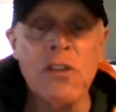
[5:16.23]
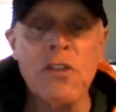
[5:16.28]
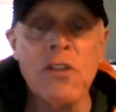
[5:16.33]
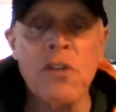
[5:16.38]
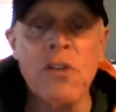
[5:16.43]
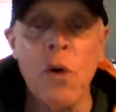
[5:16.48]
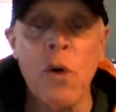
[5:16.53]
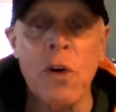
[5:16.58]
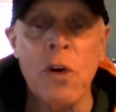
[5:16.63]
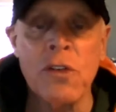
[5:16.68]

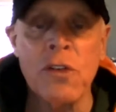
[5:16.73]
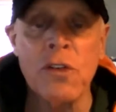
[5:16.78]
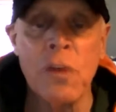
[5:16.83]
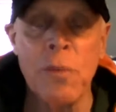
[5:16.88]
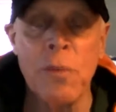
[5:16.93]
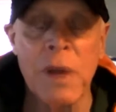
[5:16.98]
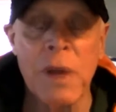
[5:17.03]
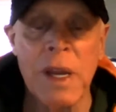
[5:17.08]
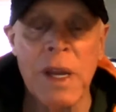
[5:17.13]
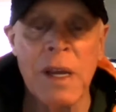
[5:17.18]
is going to
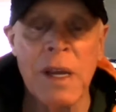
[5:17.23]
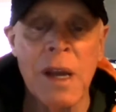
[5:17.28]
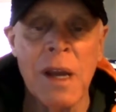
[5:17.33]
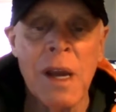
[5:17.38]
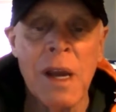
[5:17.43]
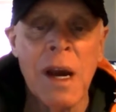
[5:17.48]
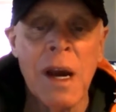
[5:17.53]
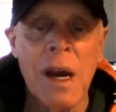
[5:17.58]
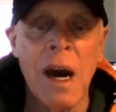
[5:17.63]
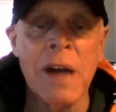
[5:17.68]
be
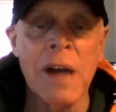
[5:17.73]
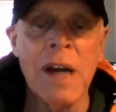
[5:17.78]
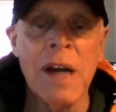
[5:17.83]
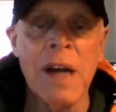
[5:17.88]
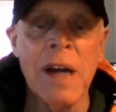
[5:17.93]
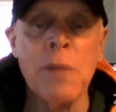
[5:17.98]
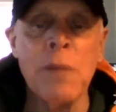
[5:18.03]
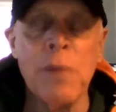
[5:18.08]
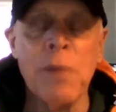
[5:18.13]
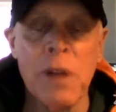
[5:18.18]
an
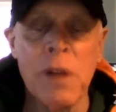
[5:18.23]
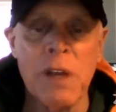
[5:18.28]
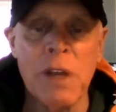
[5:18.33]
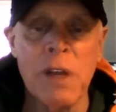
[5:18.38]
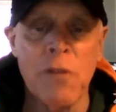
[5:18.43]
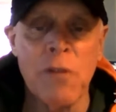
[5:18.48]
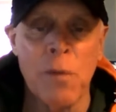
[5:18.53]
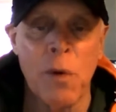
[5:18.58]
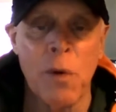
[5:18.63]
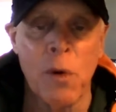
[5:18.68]

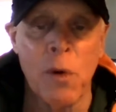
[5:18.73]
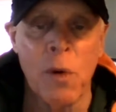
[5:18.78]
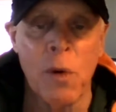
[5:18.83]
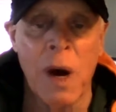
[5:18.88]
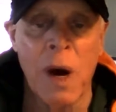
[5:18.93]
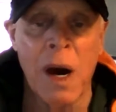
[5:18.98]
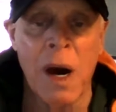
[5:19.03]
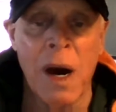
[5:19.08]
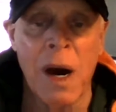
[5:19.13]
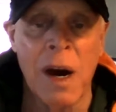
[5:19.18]
unbelievable
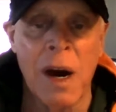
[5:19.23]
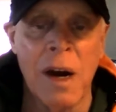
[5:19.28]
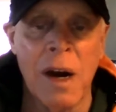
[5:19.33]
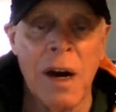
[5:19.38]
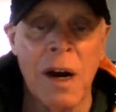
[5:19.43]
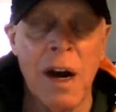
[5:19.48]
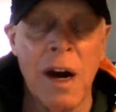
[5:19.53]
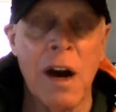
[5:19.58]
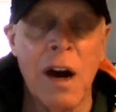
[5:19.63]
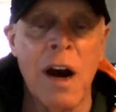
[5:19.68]

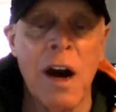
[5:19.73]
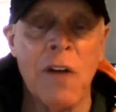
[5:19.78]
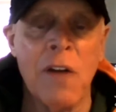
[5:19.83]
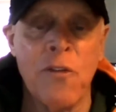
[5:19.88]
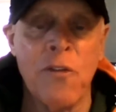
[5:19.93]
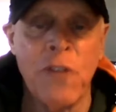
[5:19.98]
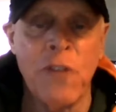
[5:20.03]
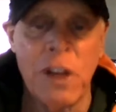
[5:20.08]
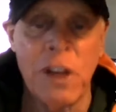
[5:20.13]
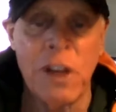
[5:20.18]

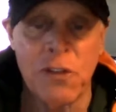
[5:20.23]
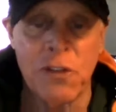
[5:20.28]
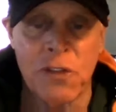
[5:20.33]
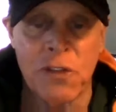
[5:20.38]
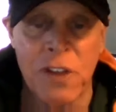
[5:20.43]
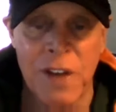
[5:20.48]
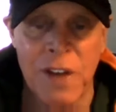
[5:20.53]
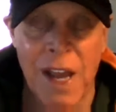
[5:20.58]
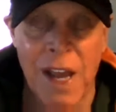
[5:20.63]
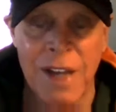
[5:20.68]
feast
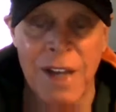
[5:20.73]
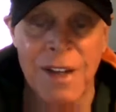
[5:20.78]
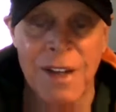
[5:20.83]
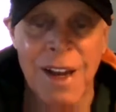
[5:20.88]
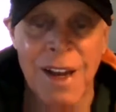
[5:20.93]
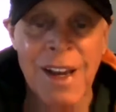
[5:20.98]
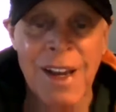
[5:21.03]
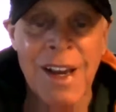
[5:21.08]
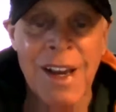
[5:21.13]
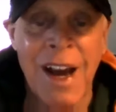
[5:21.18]
tonight.
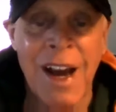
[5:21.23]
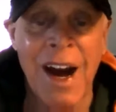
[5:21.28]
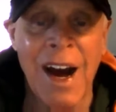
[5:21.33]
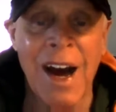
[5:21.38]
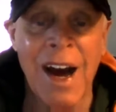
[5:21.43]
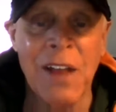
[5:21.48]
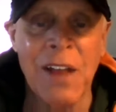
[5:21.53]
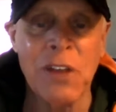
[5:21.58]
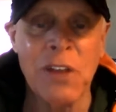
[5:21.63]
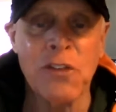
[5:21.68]

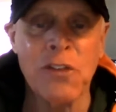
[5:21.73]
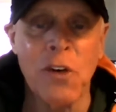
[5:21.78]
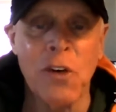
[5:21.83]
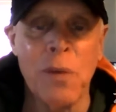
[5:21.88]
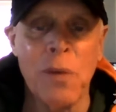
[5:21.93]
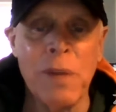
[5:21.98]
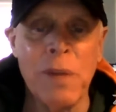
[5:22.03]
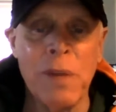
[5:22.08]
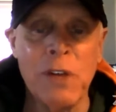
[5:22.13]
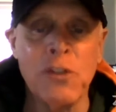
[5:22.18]
This is
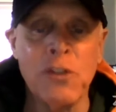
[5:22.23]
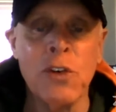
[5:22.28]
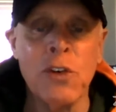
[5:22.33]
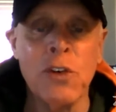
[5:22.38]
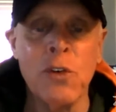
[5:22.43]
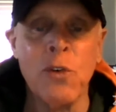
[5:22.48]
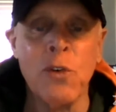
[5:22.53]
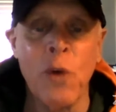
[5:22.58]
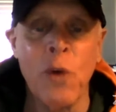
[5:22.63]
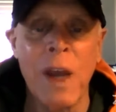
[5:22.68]
going to be
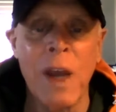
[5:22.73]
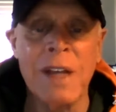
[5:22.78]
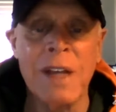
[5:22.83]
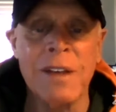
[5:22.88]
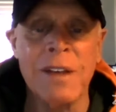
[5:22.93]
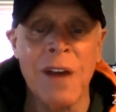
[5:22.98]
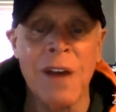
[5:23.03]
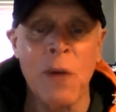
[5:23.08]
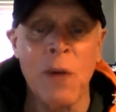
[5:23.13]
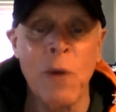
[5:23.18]
two
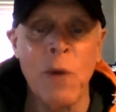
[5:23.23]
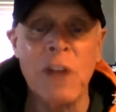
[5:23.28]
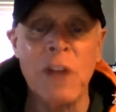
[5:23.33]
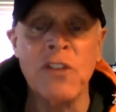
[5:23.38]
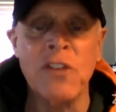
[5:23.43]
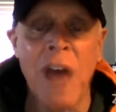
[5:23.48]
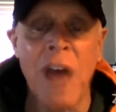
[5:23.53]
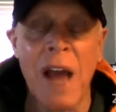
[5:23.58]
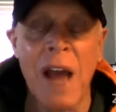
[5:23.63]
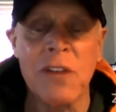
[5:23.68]
great Red
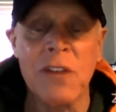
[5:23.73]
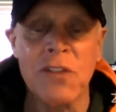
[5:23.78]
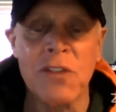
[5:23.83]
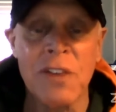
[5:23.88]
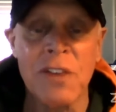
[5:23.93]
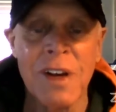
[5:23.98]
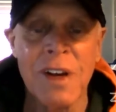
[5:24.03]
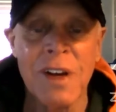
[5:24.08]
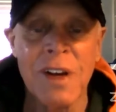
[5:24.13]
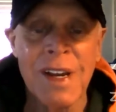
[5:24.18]

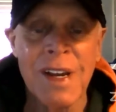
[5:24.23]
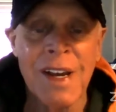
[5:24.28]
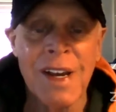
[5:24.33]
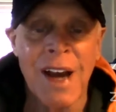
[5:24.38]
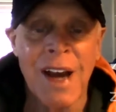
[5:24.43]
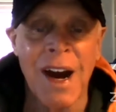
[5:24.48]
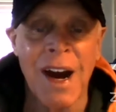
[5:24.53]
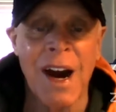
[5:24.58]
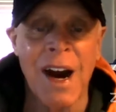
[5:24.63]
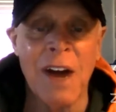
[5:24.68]
Sox,
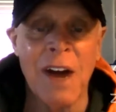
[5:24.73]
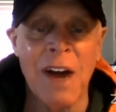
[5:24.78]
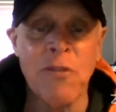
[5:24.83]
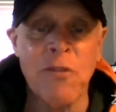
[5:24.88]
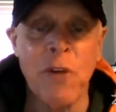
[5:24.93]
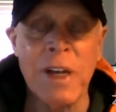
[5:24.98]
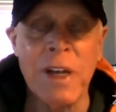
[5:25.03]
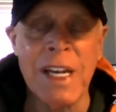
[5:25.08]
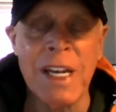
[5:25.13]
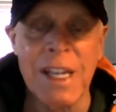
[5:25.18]

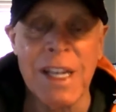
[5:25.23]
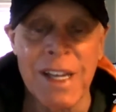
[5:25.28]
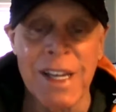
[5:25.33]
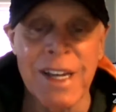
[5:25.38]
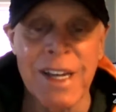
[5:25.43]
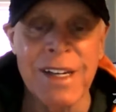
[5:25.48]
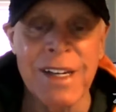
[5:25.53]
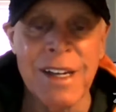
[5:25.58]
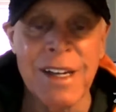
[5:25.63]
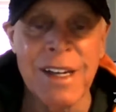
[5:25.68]
Freddie
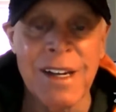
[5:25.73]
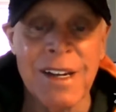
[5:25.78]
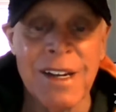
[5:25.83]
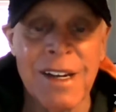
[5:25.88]
Lynn